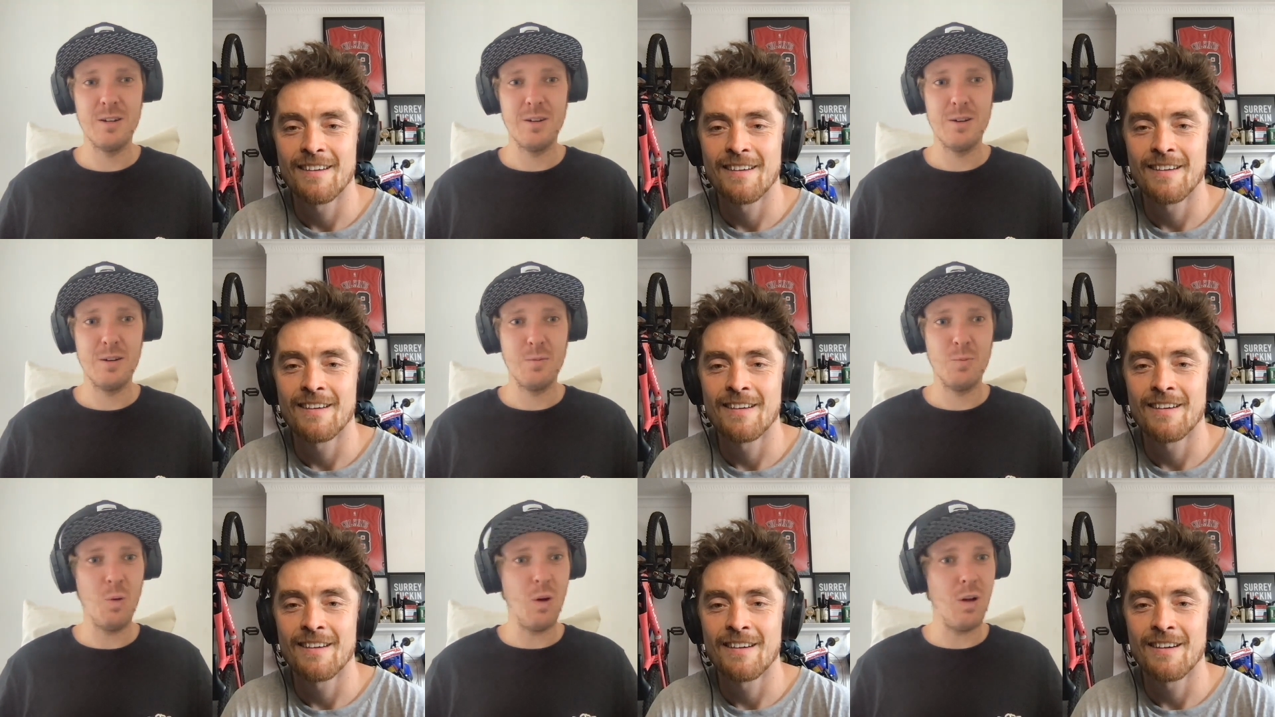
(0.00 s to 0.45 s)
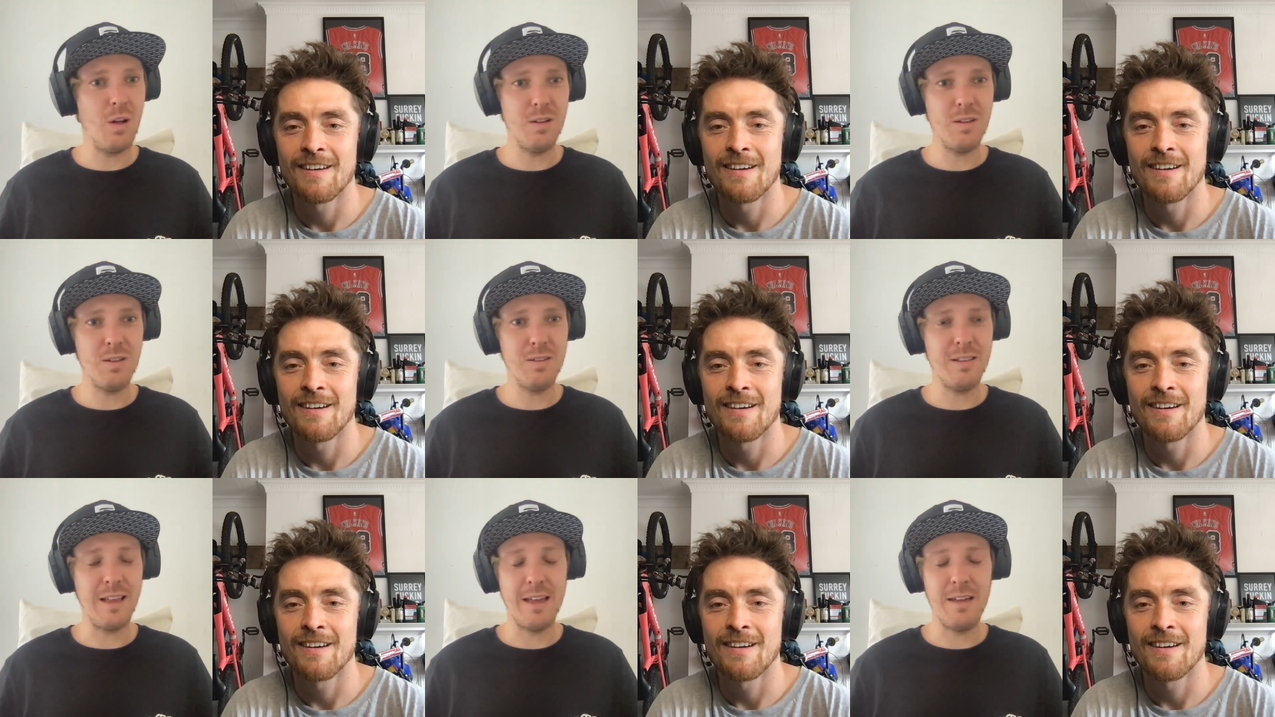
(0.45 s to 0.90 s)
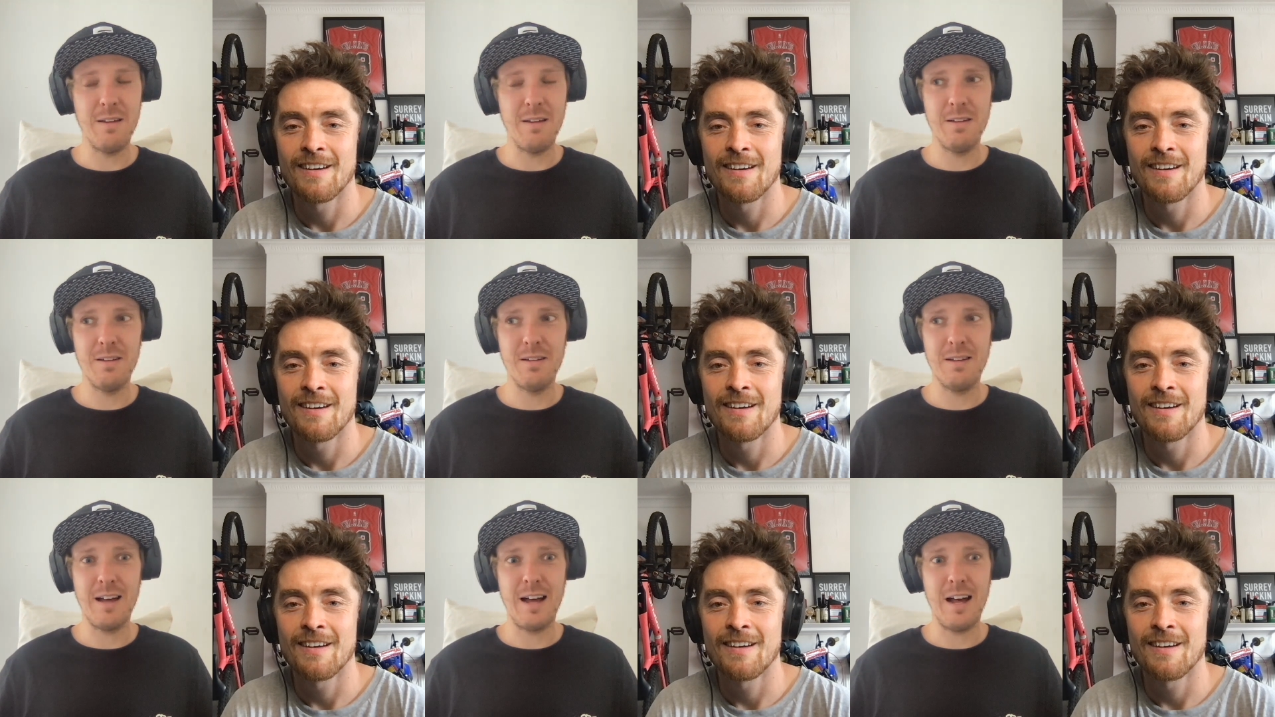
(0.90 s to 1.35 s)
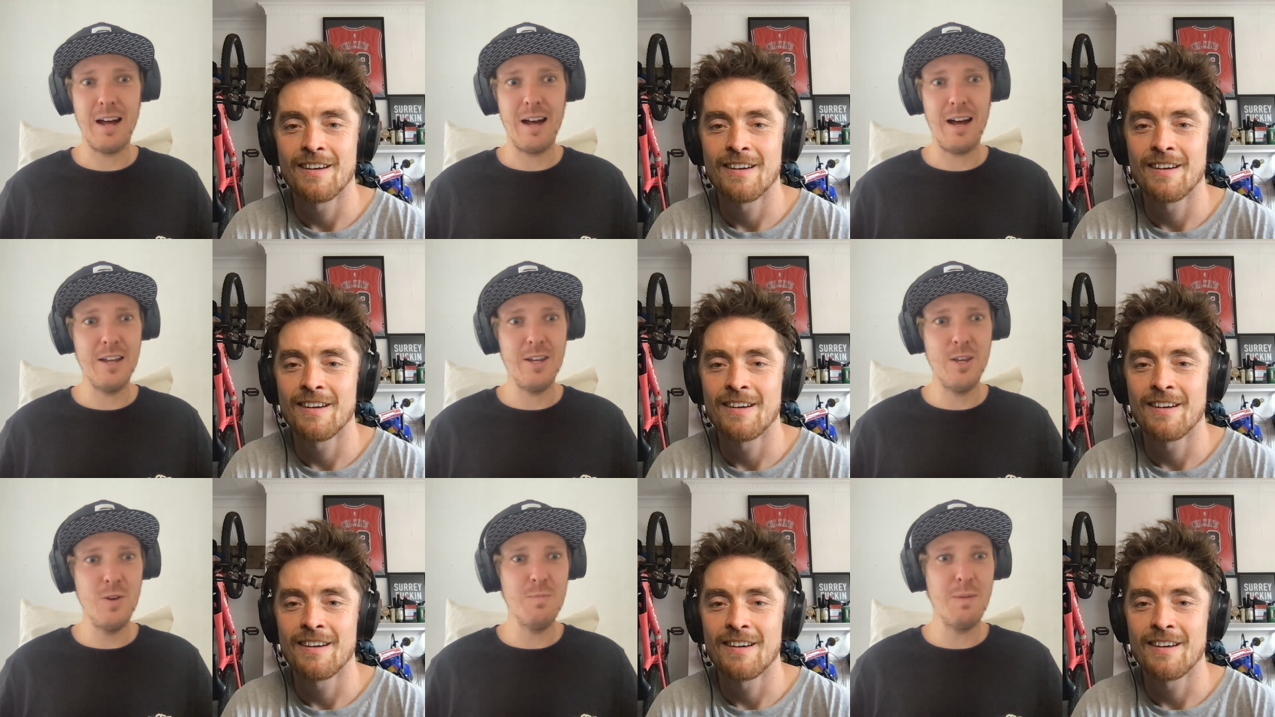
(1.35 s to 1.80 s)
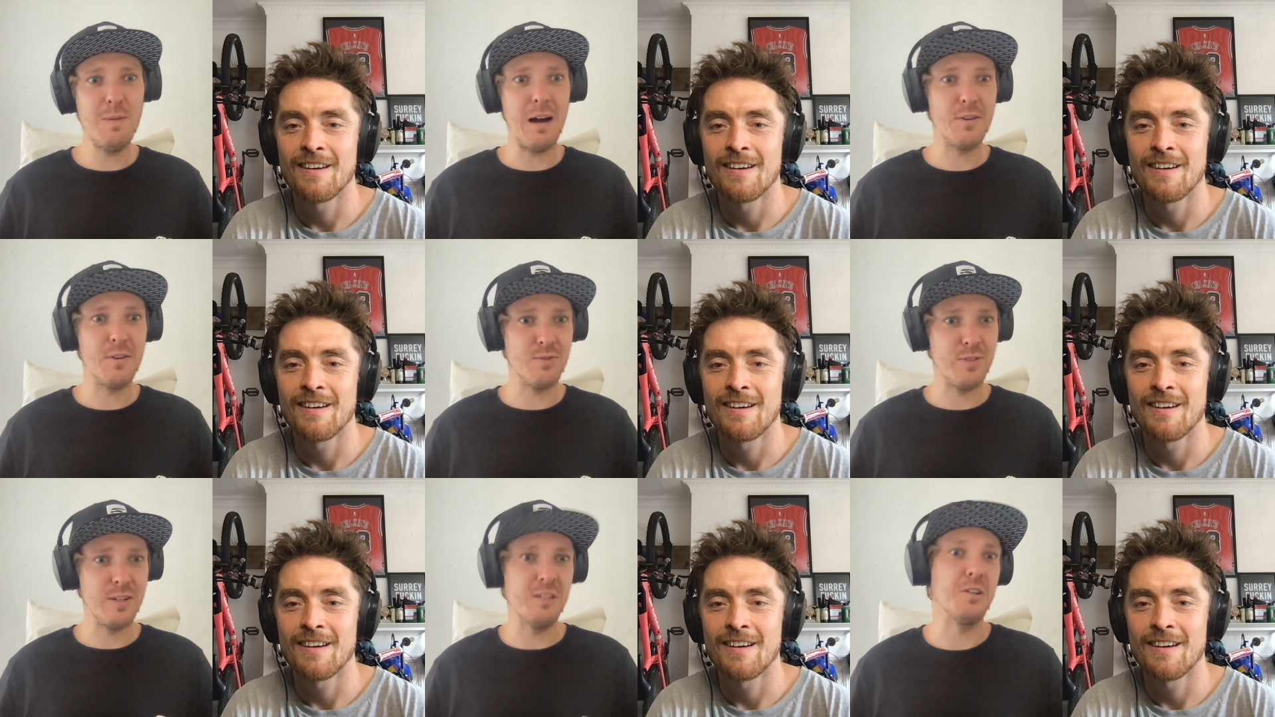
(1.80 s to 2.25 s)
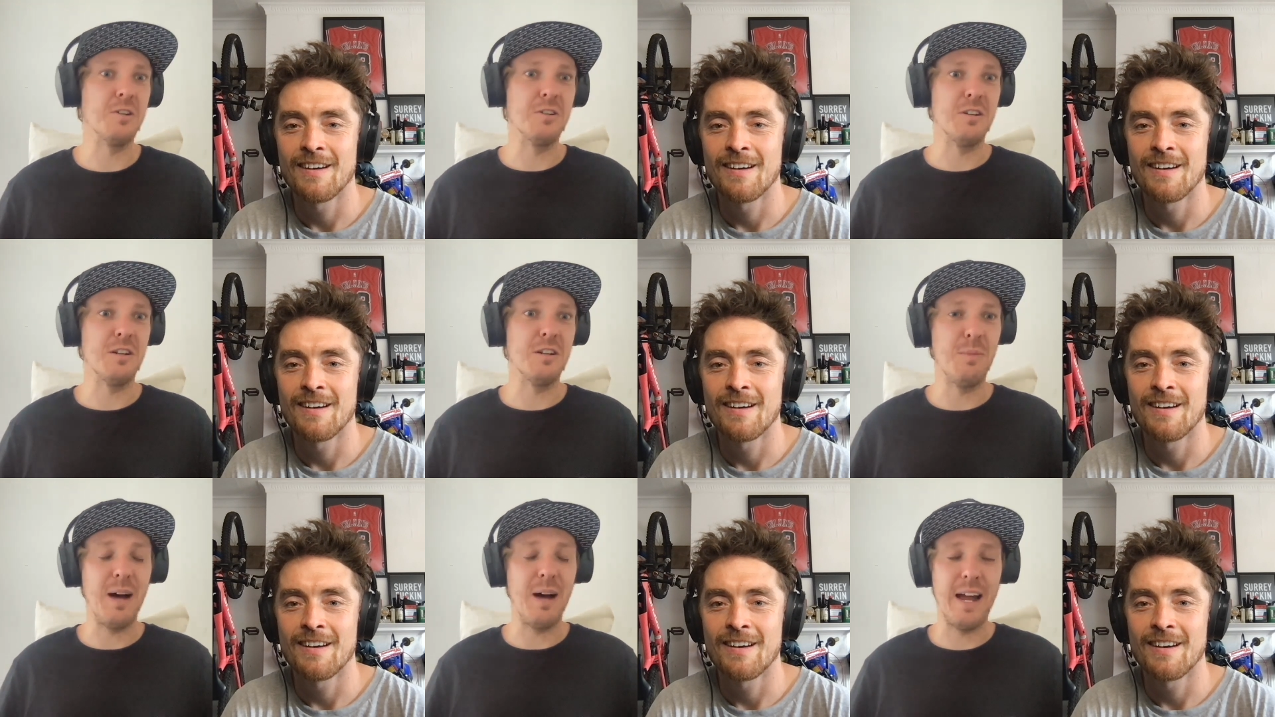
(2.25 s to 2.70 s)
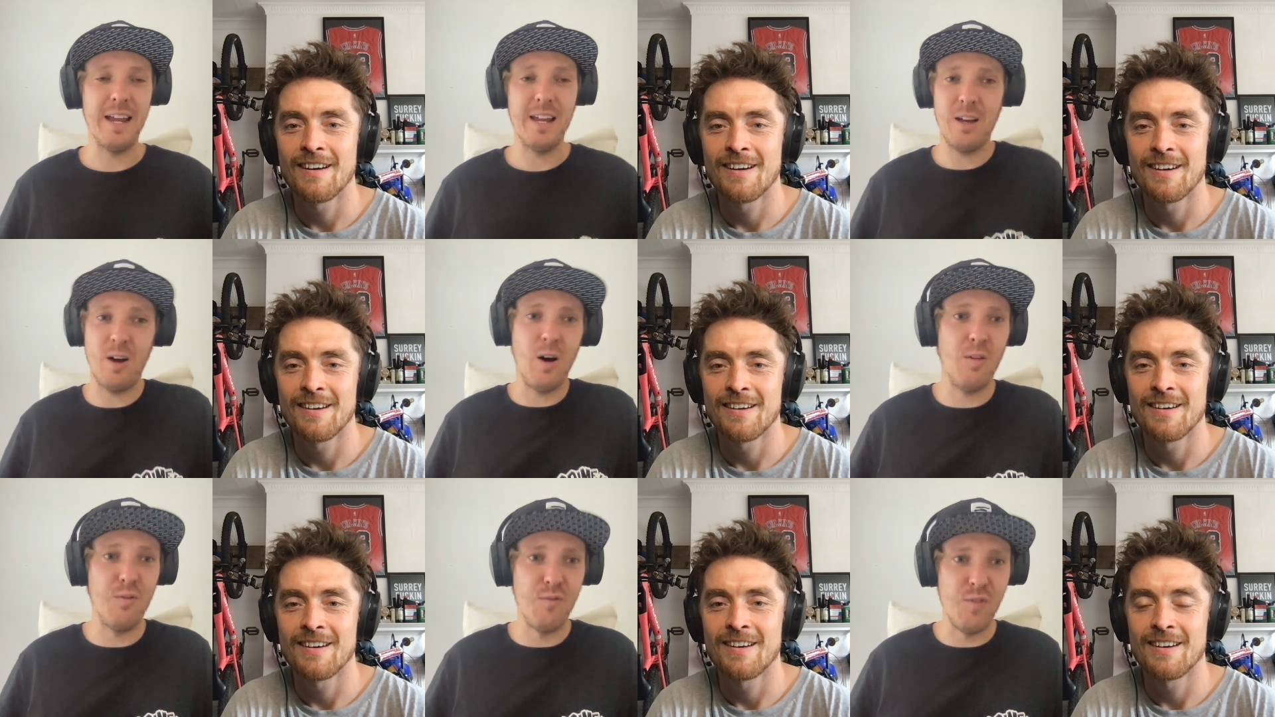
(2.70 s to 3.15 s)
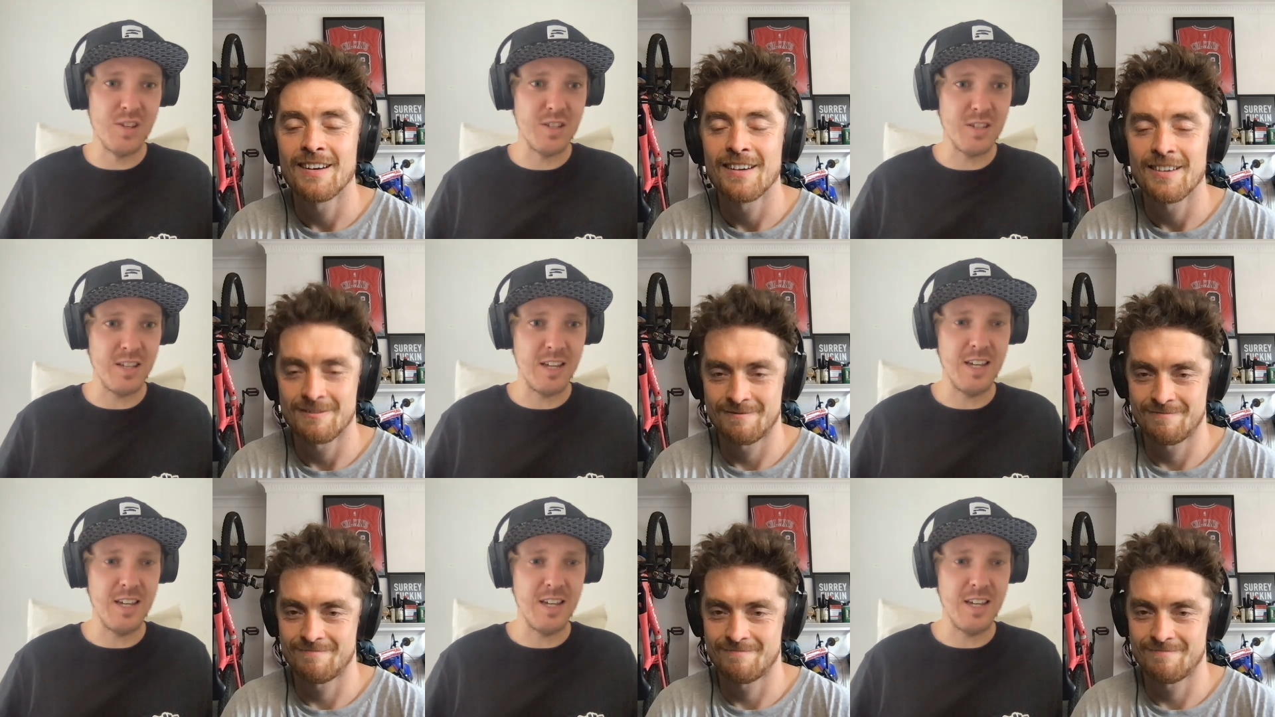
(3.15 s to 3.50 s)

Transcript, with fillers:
Speaker 1: what, like. I knew Matt was really good on the bike. Obviously,